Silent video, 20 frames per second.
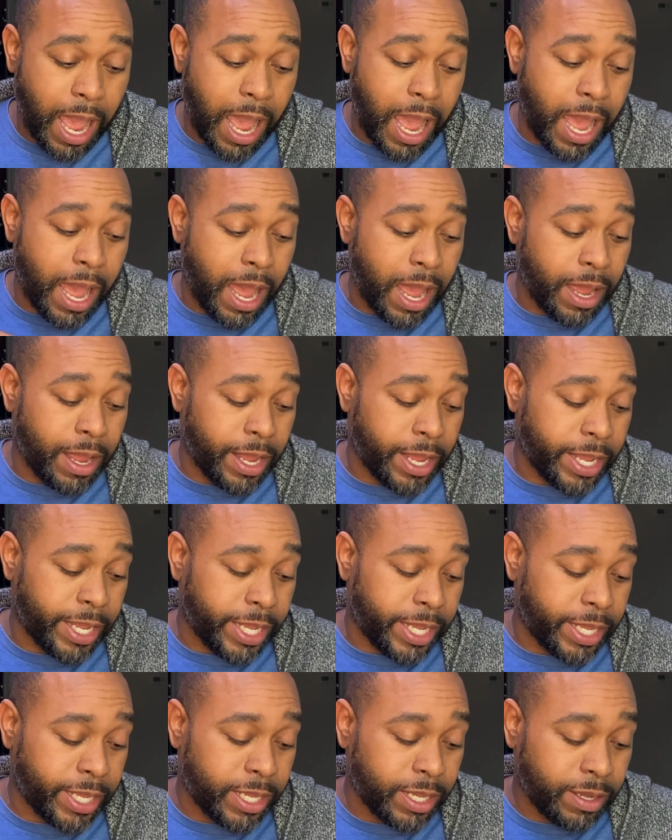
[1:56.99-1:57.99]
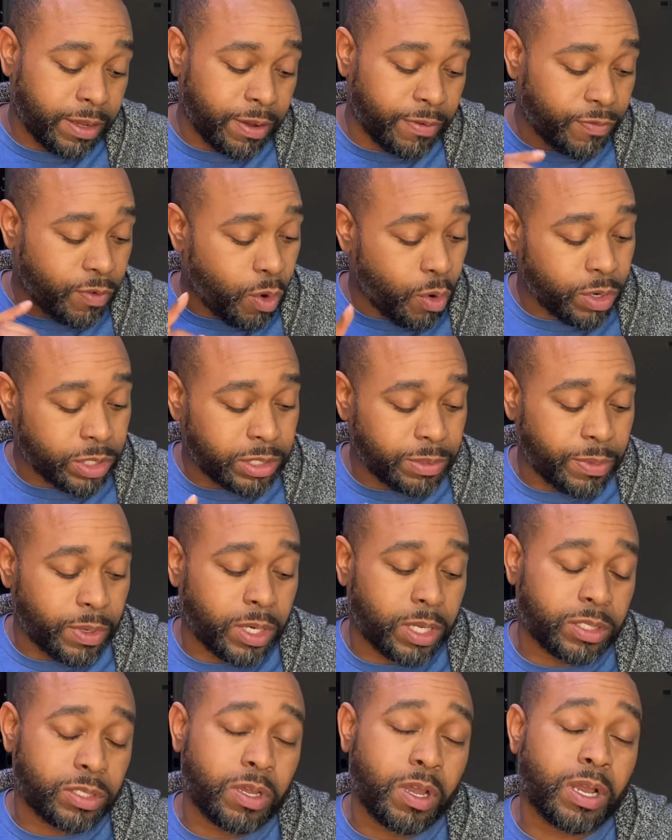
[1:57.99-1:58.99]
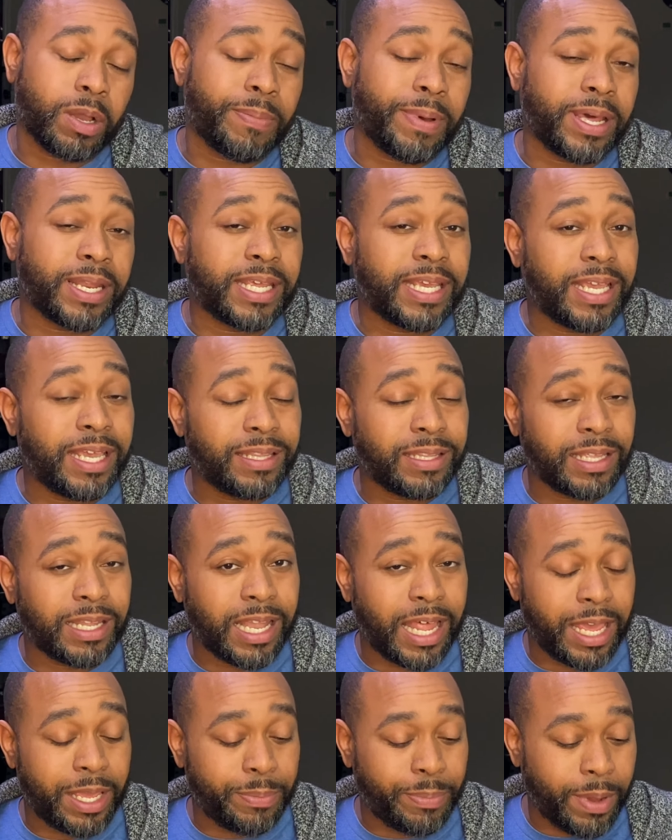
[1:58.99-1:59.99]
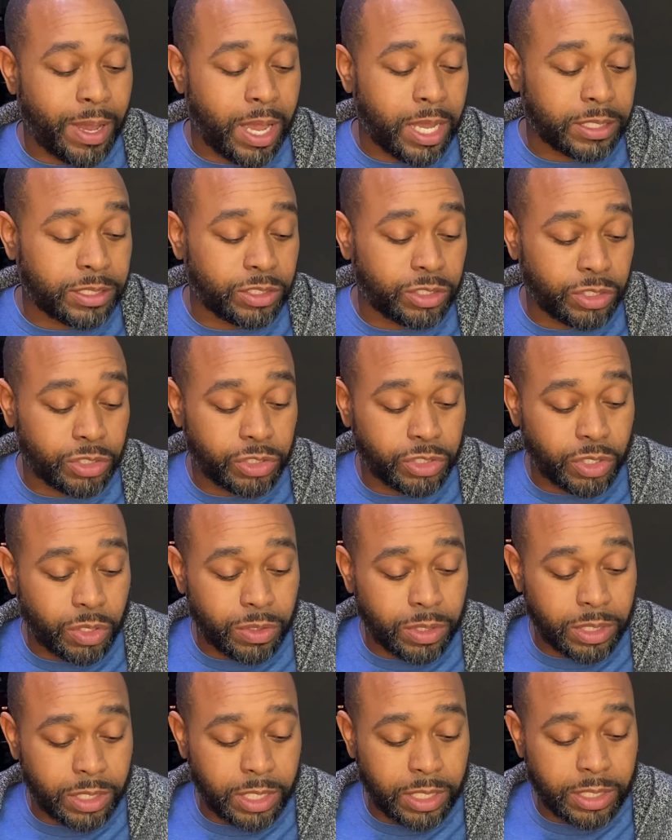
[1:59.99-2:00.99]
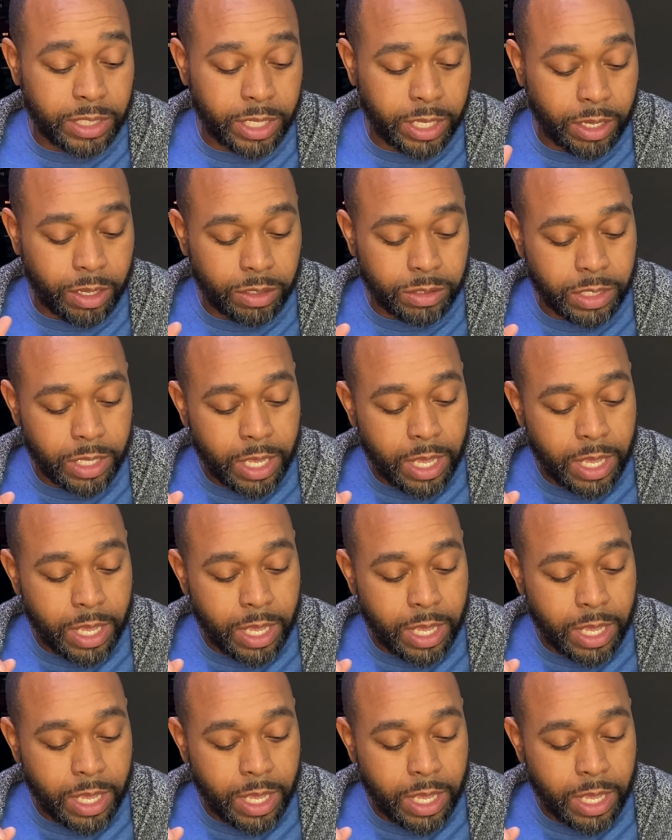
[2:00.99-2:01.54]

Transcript: I, of course, I'm going to talk about it in the light box to show the details,